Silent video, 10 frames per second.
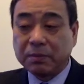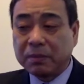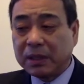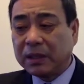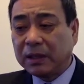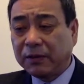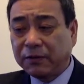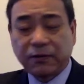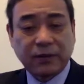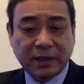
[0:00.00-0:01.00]
mainly
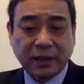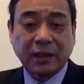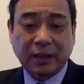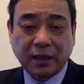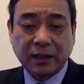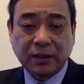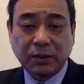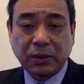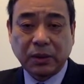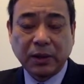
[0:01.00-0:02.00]
facilitate.
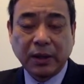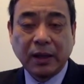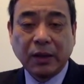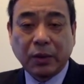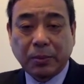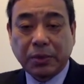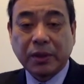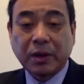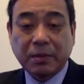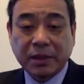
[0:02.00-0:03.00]
We
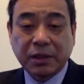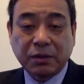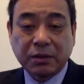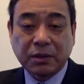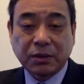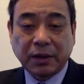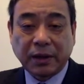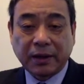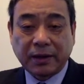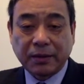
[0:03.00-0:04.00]
bring our materials
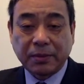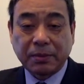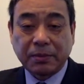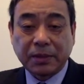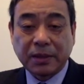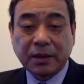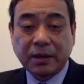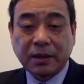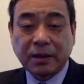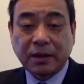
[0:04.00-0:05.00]
together, we bring
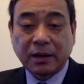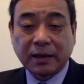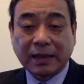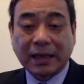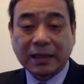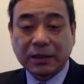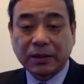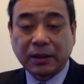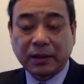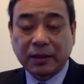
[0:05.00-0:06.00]
the class
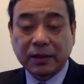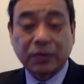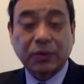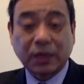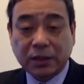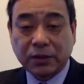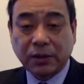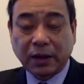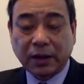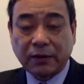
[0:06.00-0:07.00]
together and structure
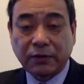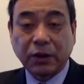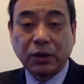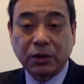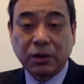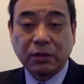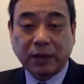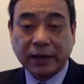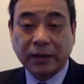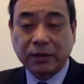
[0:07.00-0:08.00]
together for you
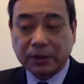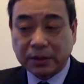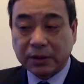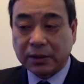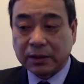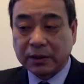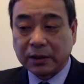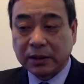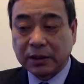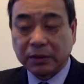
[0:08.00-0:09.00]
to actually learn,
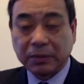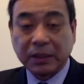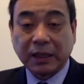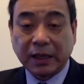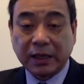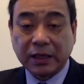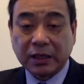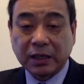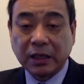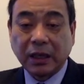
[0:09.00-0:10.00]
to be
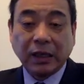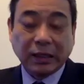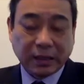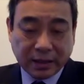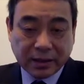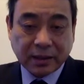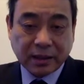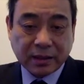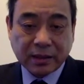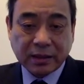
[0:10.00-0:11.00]
engaged. In this
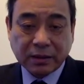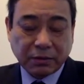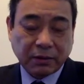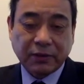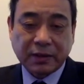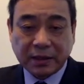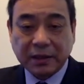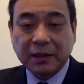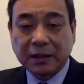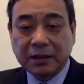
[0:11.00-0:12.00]
sense, we're
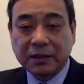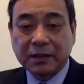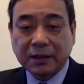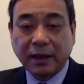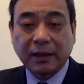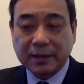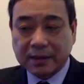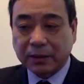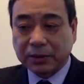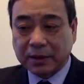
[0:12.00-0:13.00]
facilitators and
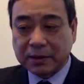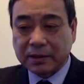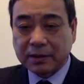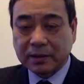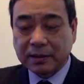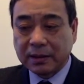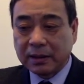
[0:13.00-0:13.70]
consultants.